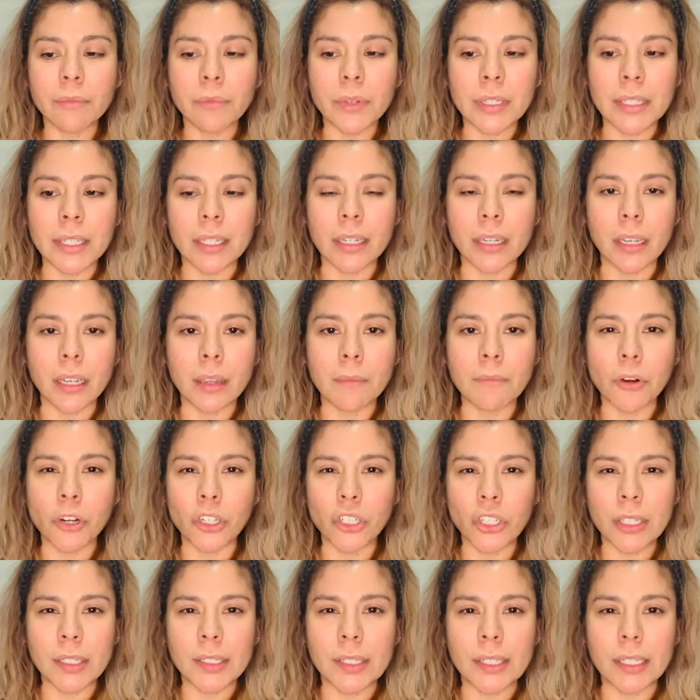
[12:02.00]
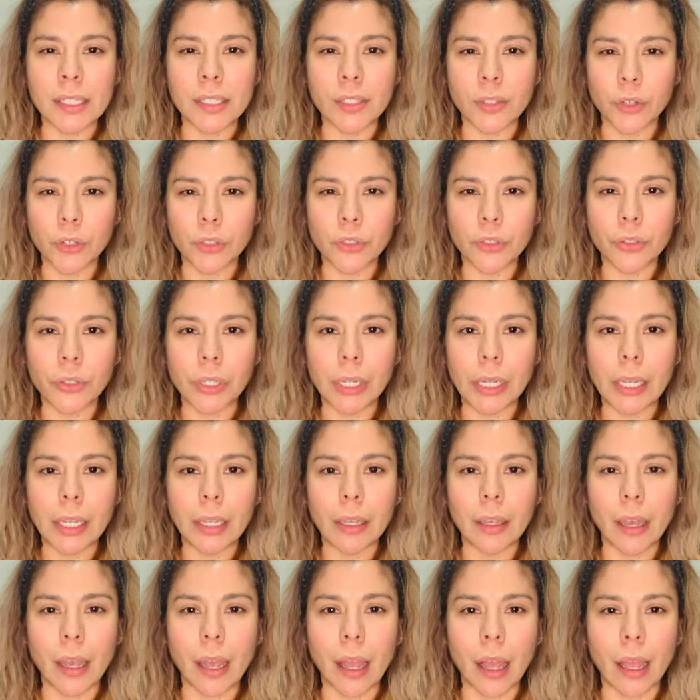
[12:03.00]
was an emergency surgery,
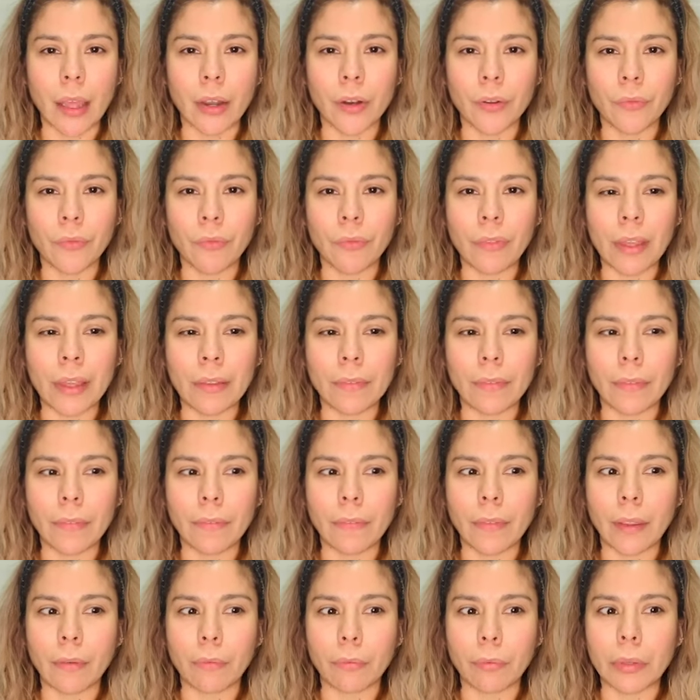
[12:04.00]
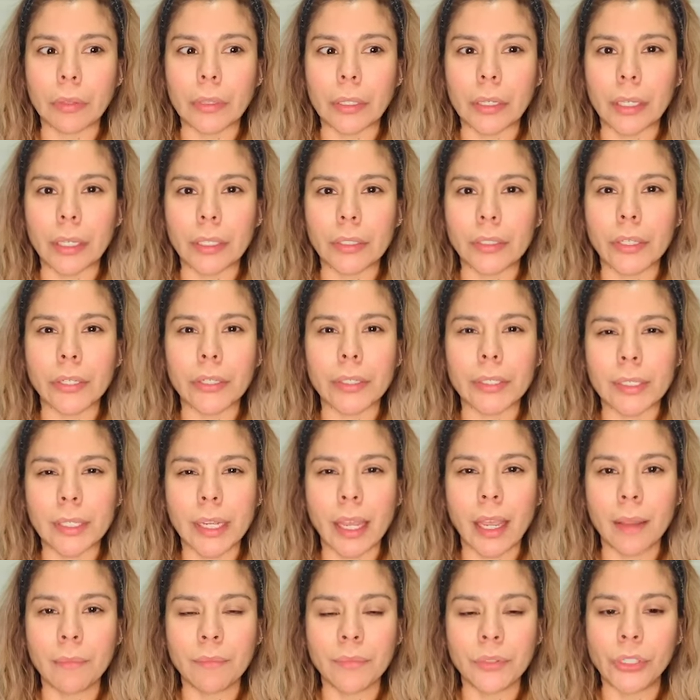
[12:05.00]
I don't think that they really took the
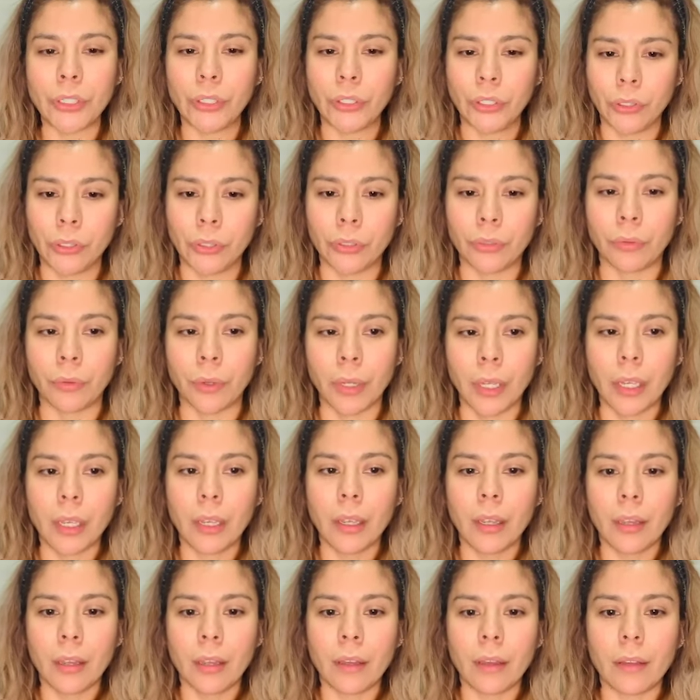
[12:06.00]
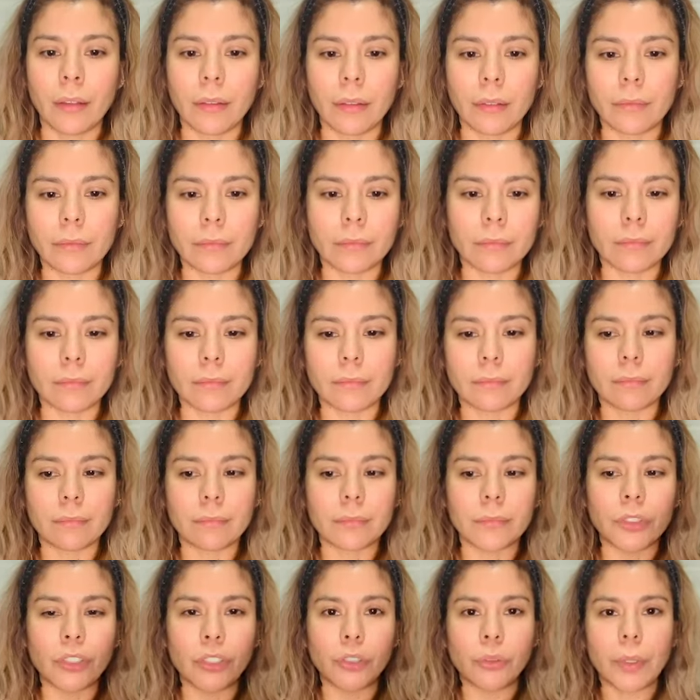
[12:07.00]
time to
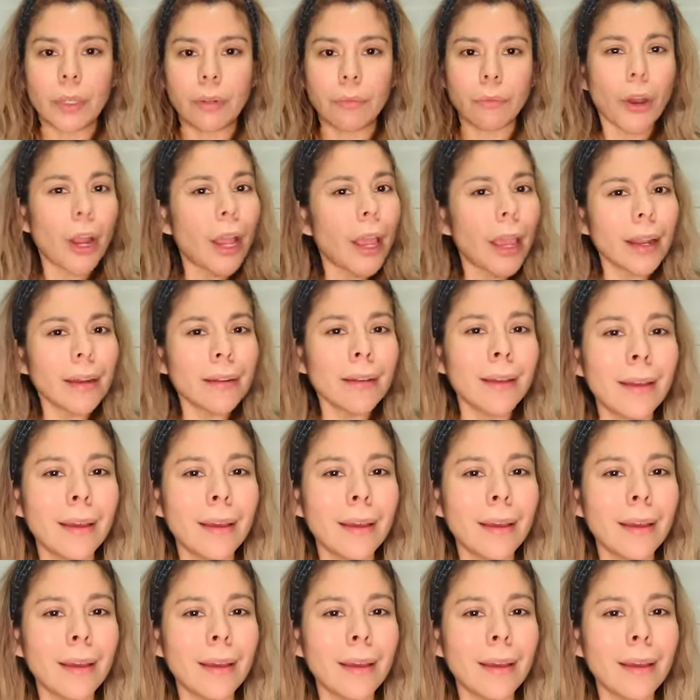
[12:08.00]
do it right.